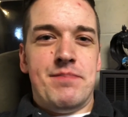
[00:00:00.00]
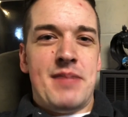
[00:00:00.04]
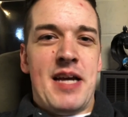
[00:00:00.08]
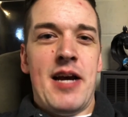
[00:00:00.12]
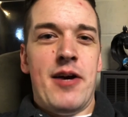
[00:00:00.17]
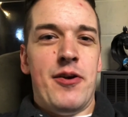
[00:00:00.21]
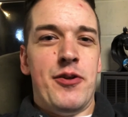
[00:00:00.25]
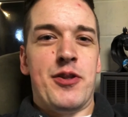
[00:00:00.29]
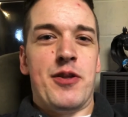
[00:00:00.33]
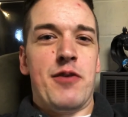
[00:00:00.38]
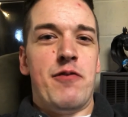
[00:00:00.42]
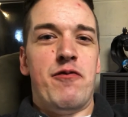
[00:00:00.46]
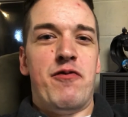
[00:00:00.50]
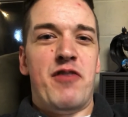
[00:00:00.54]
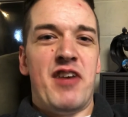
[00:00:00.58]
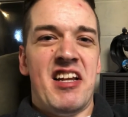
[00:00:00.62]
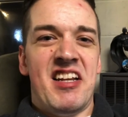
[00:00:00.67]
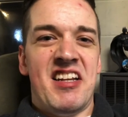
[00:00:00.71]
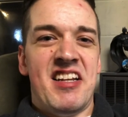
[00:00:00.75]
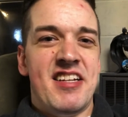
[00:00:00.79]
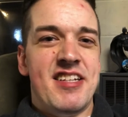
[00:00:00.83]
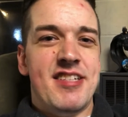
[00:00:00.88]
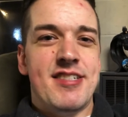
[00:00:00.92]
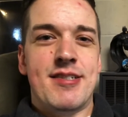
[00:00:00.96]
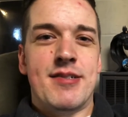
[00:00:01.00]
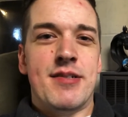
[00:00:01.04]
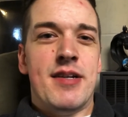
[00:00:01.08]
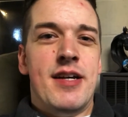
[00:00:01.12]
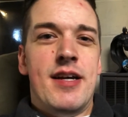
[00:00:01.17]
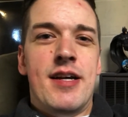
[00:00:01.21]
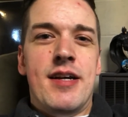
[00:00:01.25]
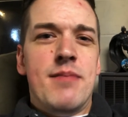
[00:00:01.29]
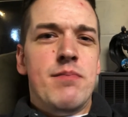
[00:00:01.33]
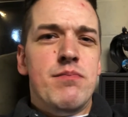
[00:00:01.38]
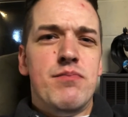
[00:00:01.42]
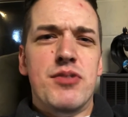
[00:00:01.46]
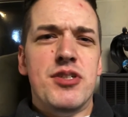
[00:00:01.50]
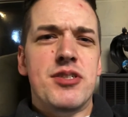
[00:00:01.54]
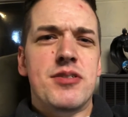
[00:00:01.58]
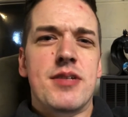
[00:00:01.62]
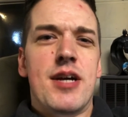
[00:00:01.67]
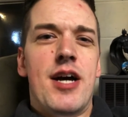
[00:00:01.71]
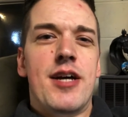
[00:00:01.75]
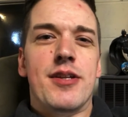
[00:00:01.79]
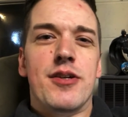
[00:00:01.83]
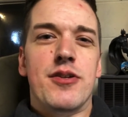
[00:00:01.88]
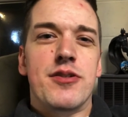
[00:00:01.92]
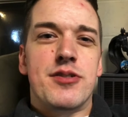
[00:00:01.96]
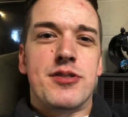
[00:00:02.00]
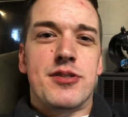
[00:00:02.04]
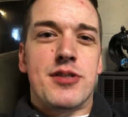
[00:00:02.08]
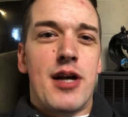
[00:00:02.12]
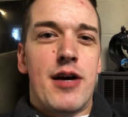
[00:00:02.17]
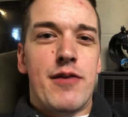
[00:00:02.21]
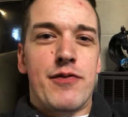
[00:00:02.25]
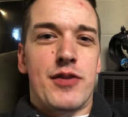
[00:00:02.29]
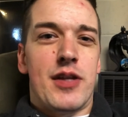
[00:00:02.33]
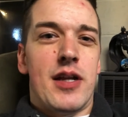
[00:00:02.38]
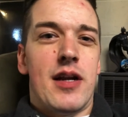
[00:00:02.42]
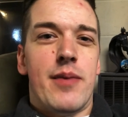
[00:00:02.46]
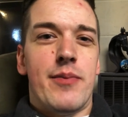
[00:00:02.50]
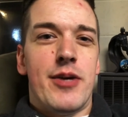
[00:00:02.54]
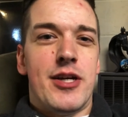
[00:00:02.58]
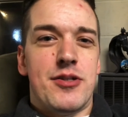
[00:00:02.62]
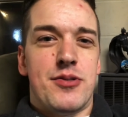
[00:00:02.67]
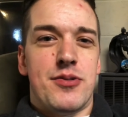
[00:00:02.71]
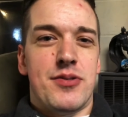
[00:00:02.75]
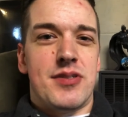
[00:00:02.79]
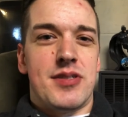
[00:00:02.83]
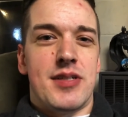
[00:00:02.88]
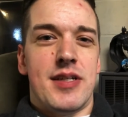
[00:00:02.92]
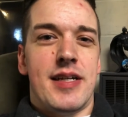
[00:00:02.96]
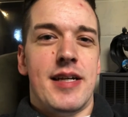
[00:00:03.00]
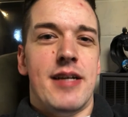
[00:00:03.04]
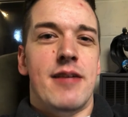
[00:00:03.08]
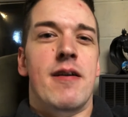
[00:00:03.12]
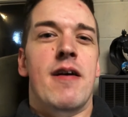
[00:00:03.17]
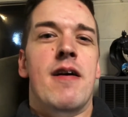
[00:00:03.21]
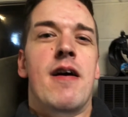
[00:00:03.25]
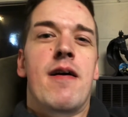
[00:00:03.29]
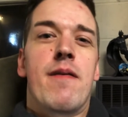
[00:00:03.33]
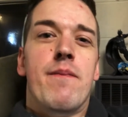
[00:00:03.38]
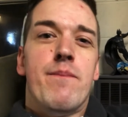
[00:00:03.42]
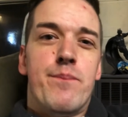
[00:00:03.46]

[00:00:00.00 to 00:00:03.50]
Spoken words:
health and fitness, just other stuff that I'm interested in.